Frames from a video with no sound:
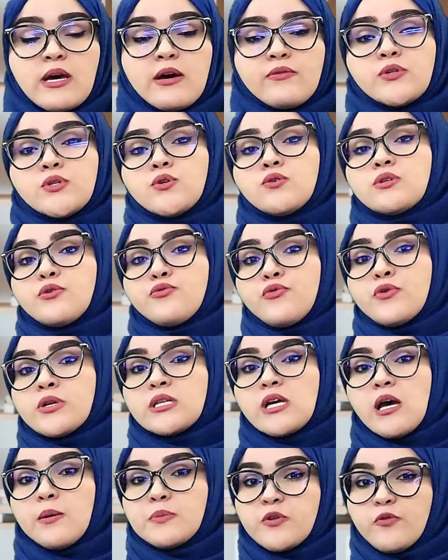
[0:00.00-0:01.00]
We have two
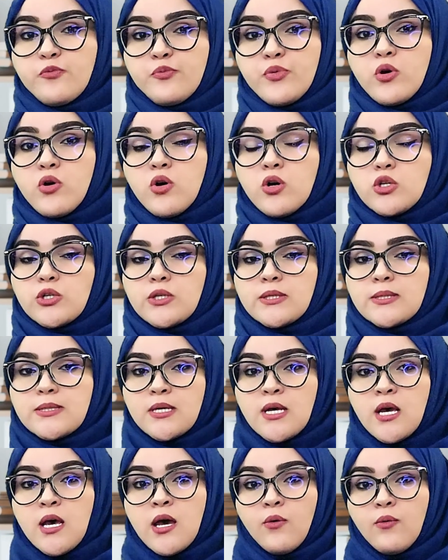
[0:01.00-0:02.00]
different types of
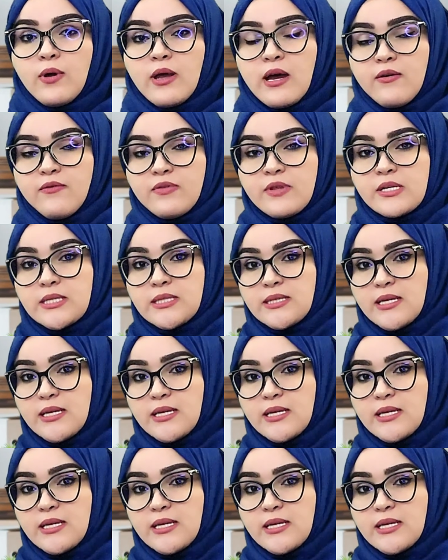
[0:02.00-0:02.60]
precautions. We have the